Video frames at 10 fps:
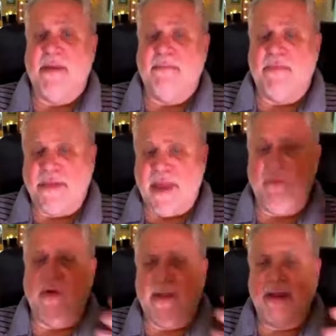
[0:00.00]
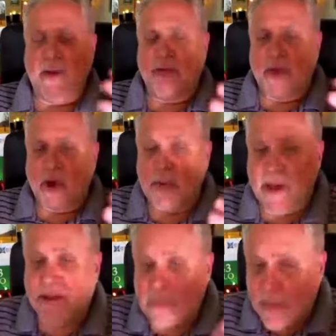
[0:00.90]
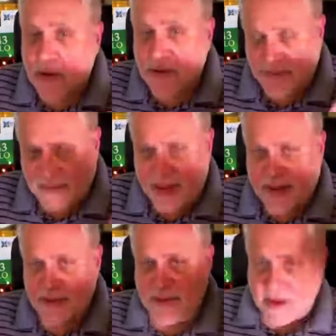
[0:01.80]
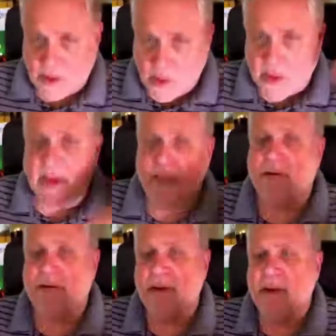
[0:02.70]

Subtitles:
but they really don't know about the bones of the house, like going under